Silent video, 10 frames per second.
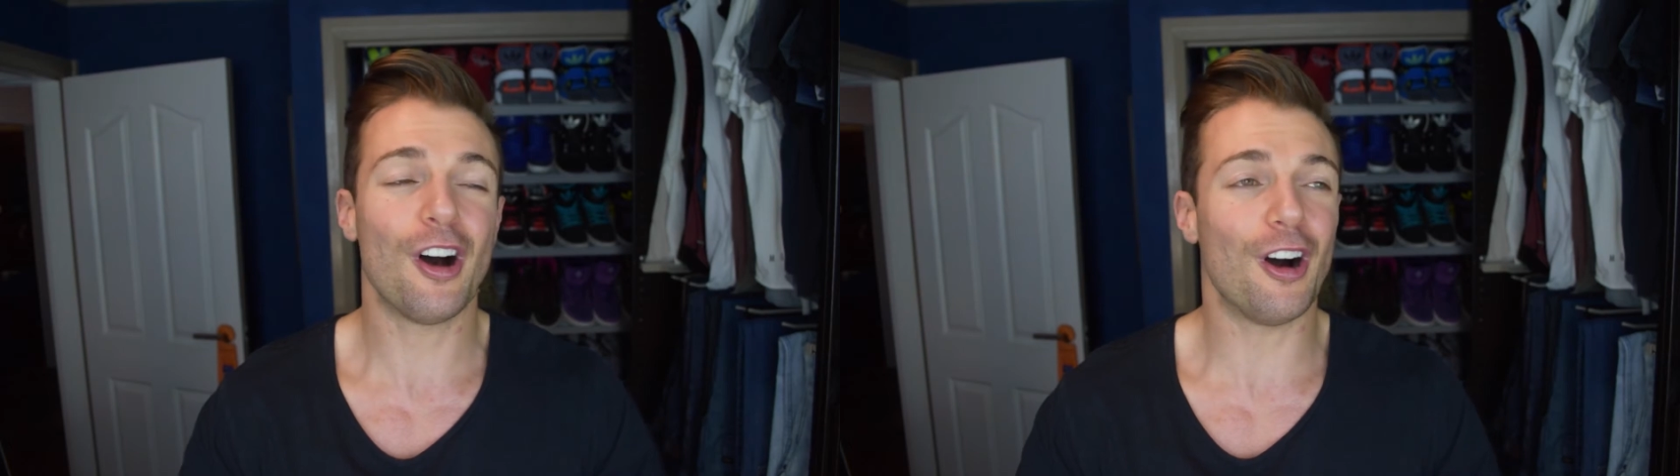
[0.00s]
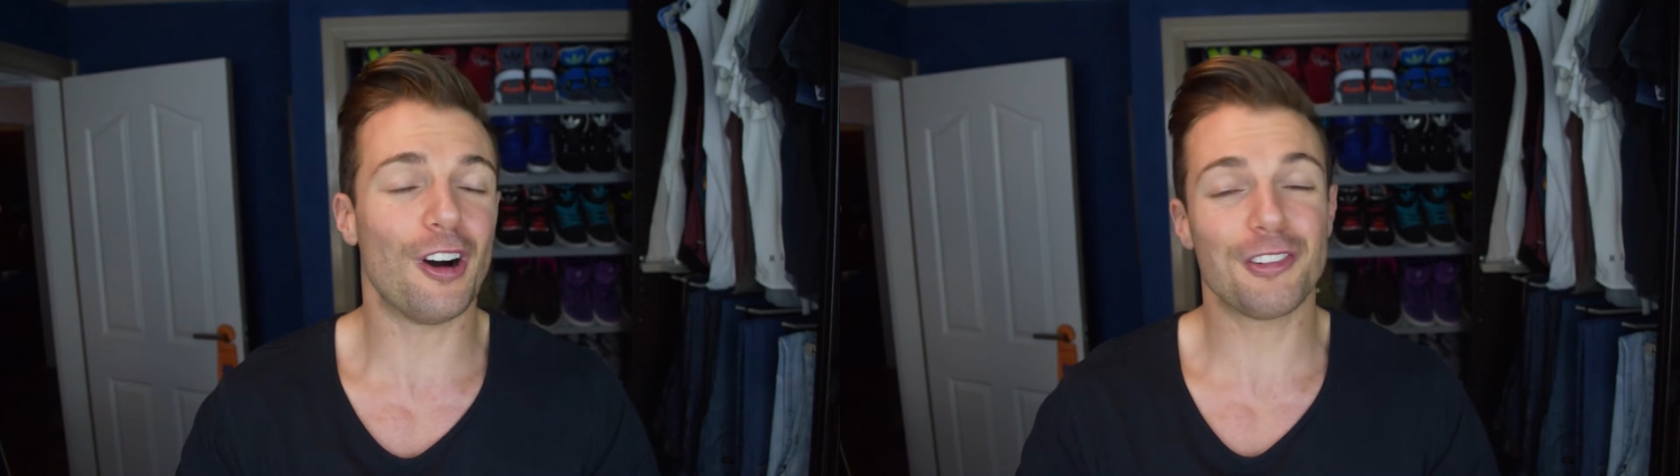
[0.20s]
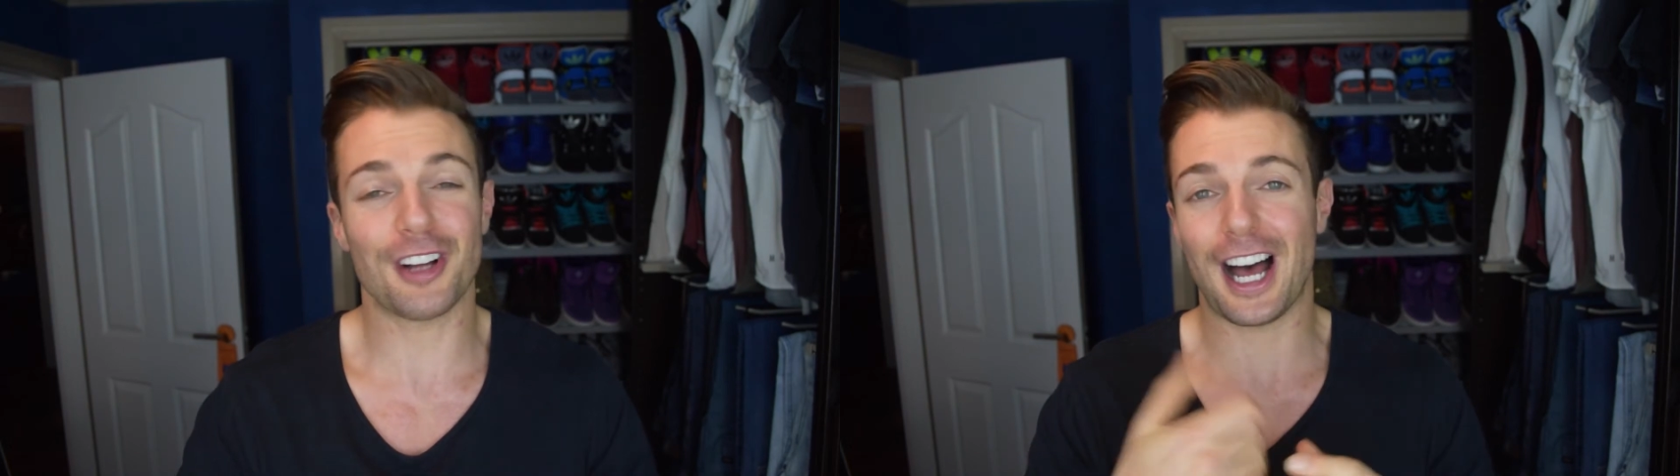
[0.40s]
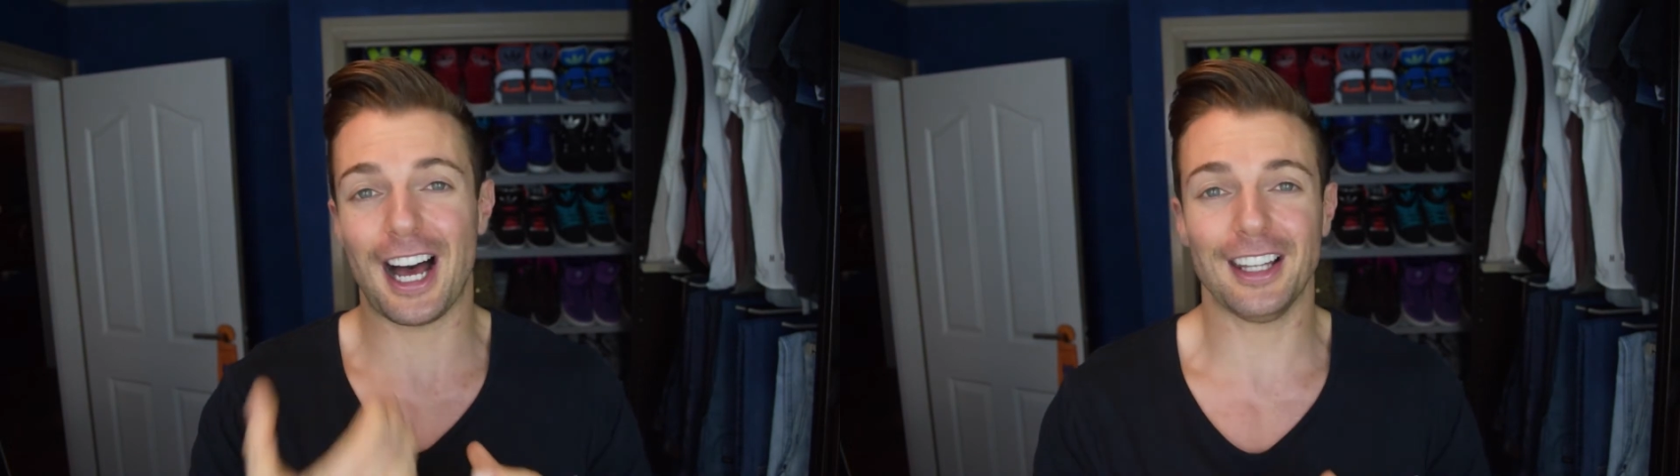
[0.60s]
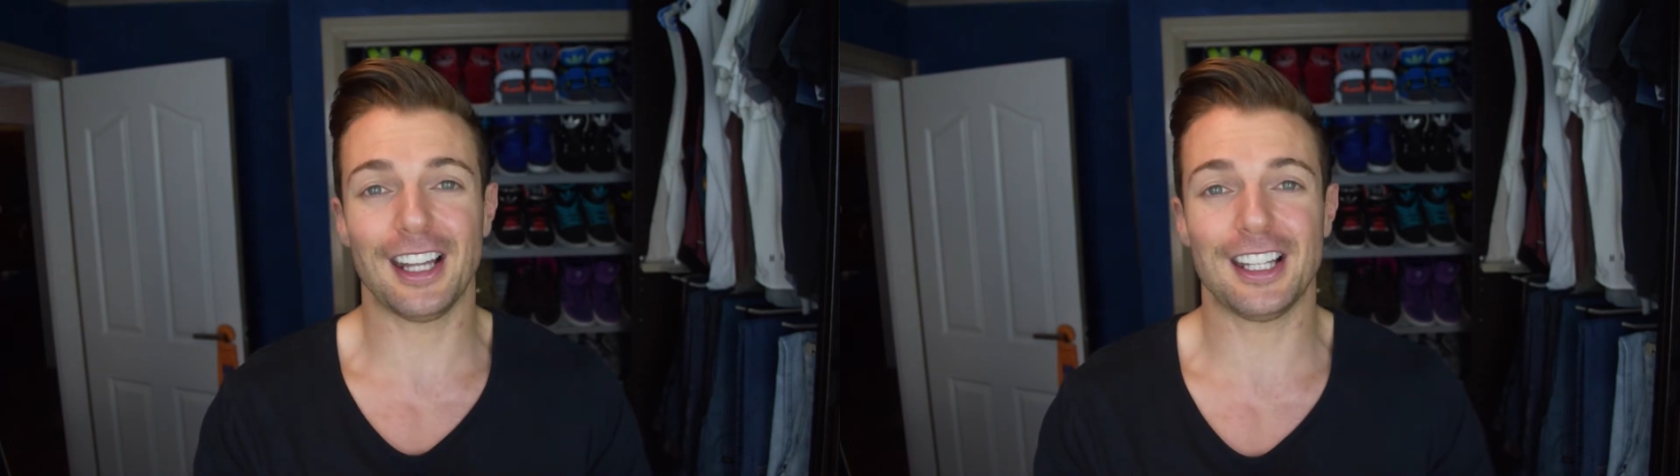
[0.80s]
of
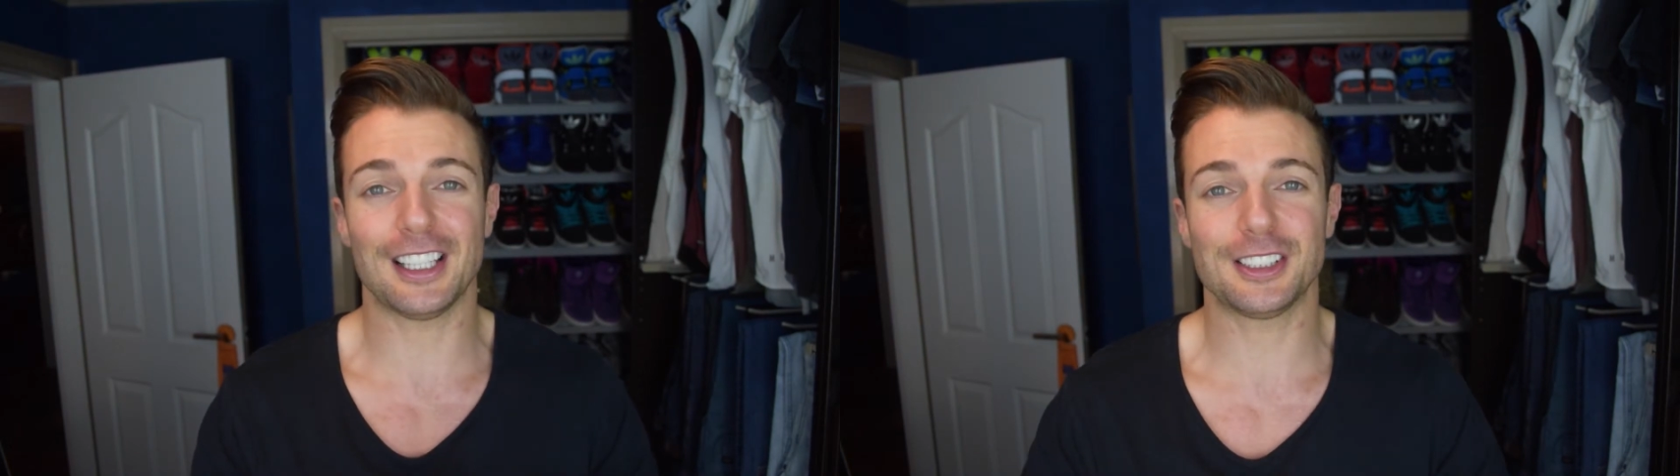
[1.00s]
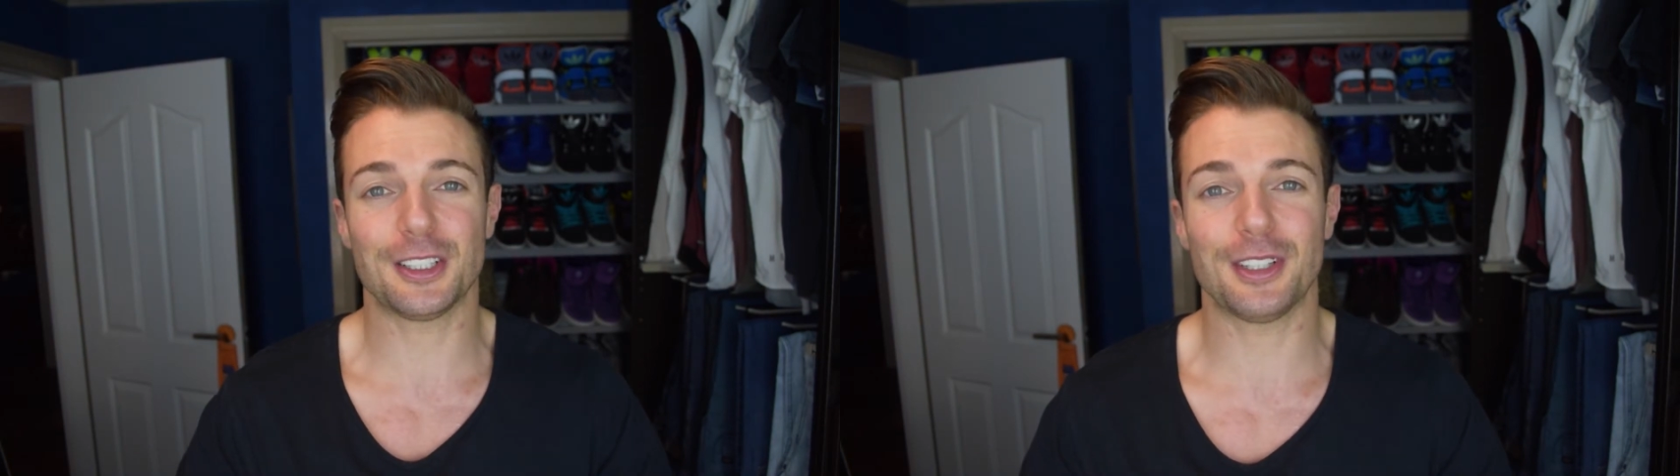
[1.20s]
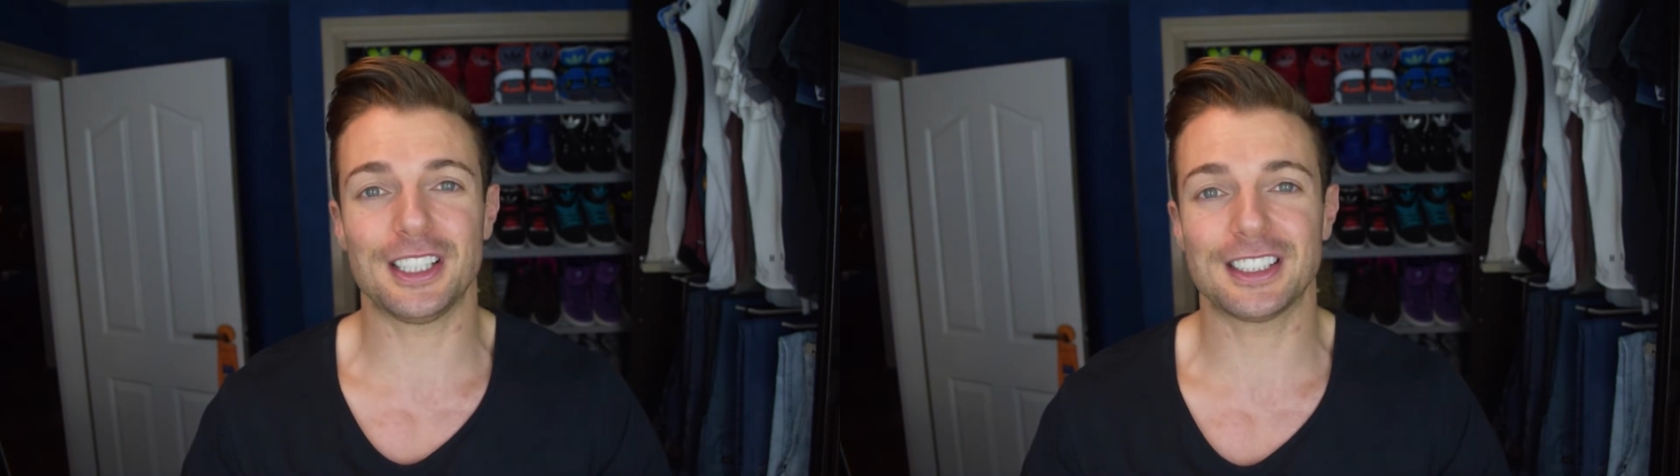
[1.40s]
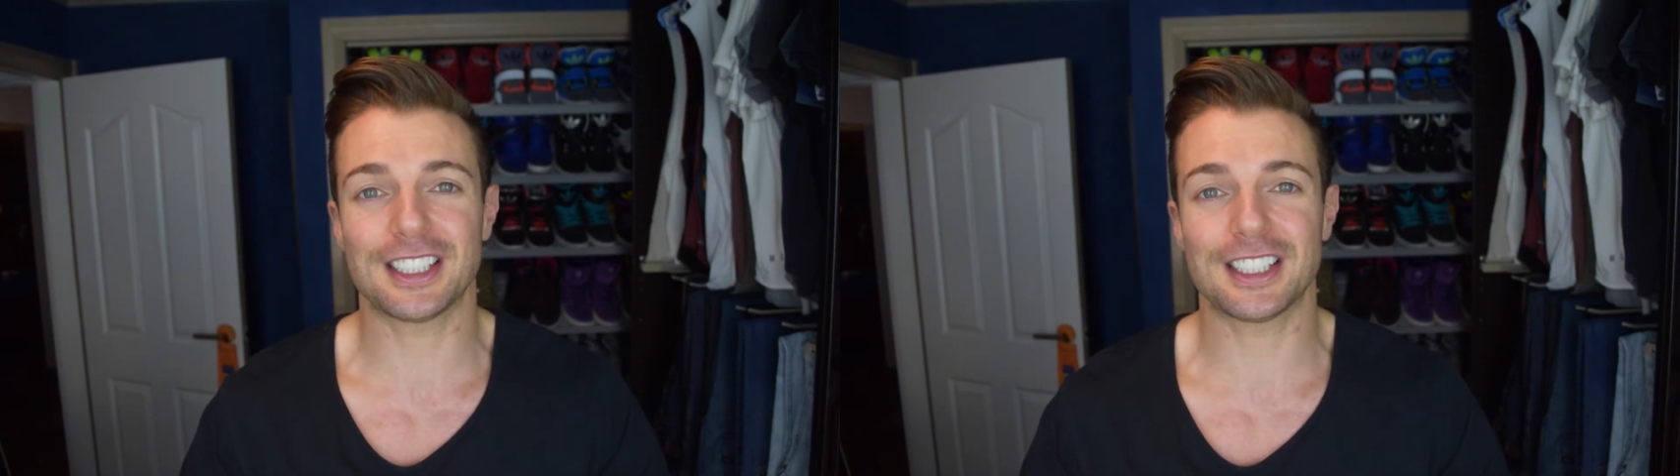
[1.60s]
other things you wish